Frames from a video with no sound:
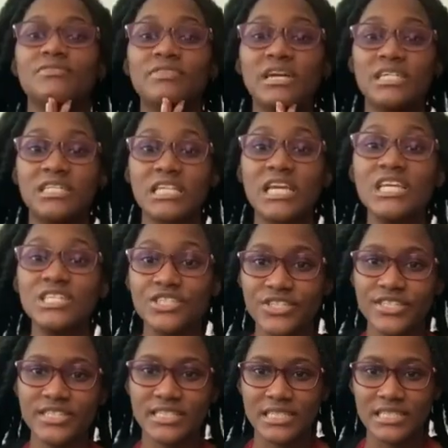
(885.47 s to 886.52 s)
friend kissed her
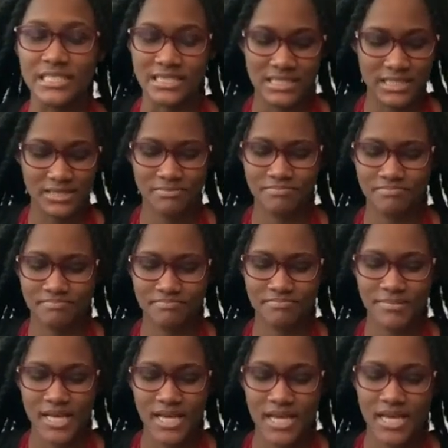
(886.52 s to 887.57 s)
teeth
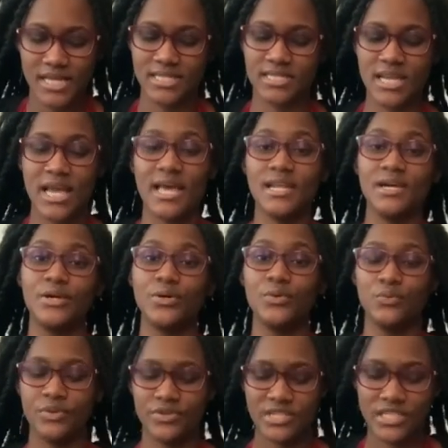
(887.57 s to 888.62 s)
and said,
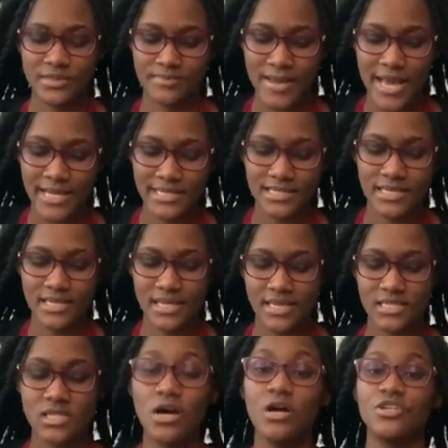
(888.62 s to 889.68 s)
we respect his
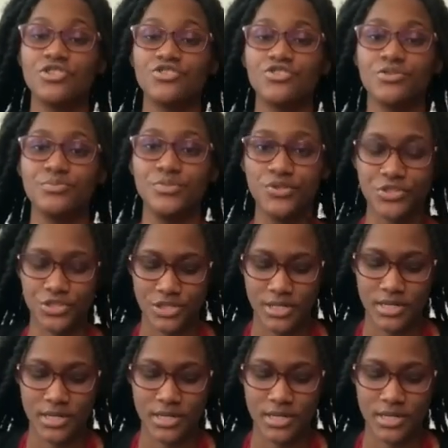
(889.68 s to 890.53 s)
contribution,